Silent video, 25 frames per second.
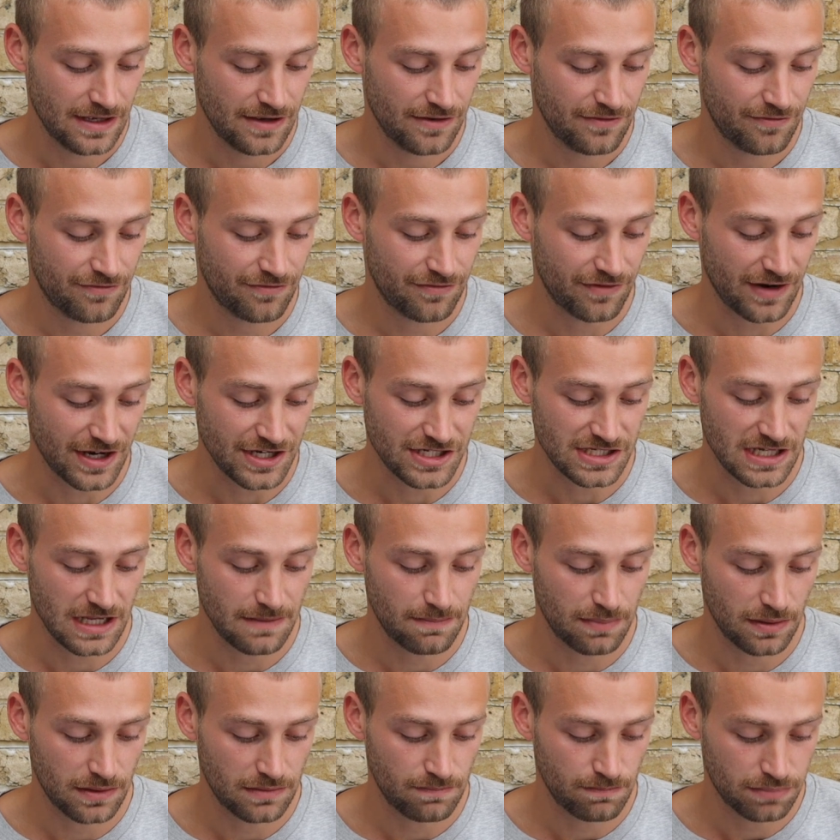Freshly
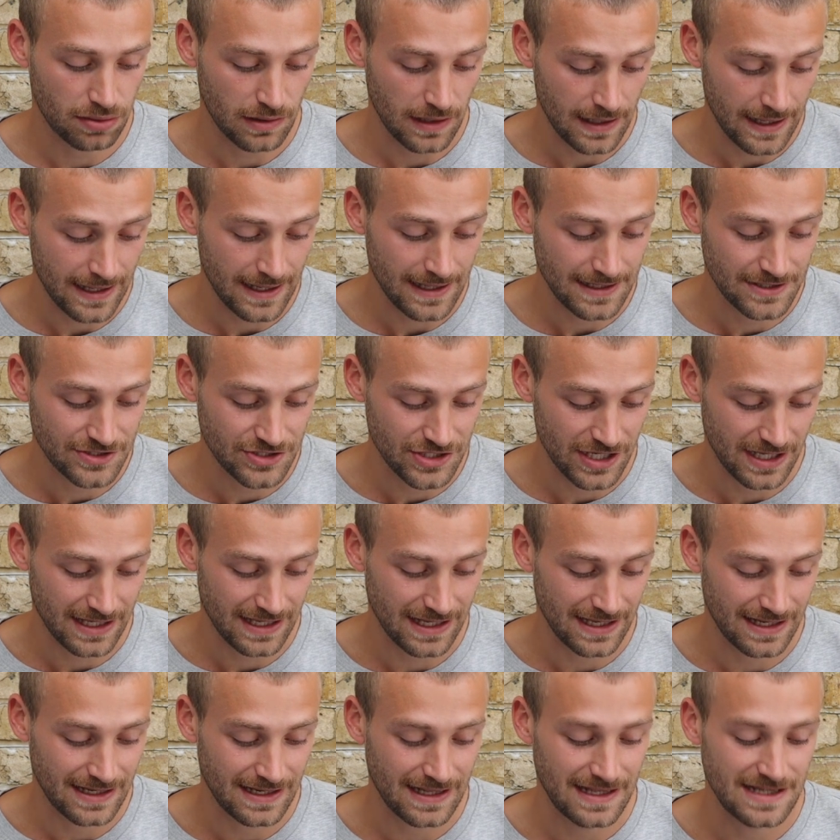prepared
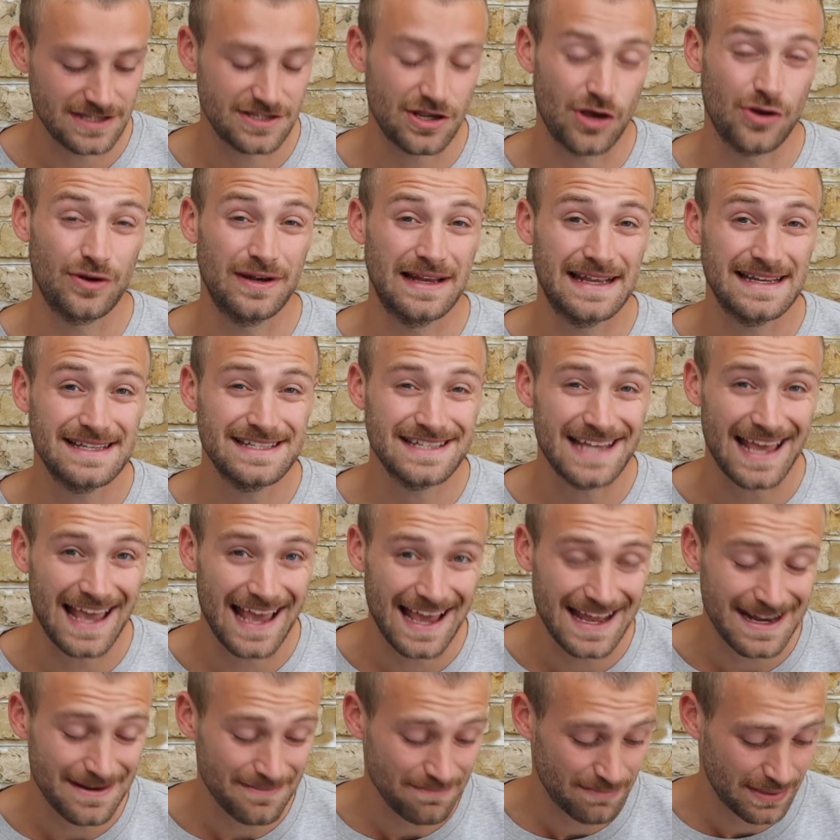chicken is only
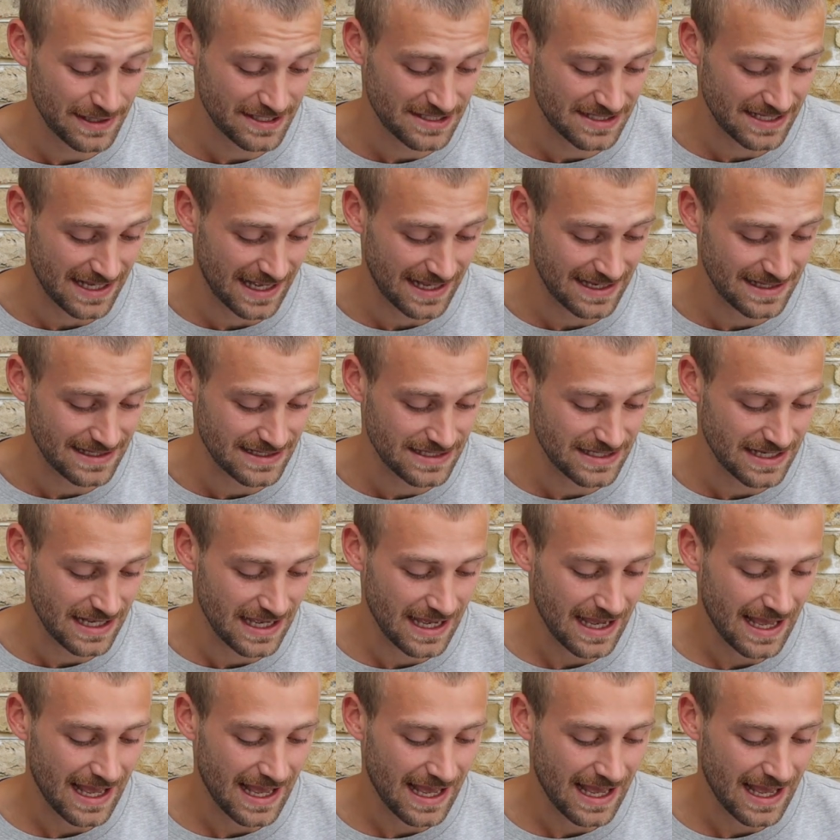10%.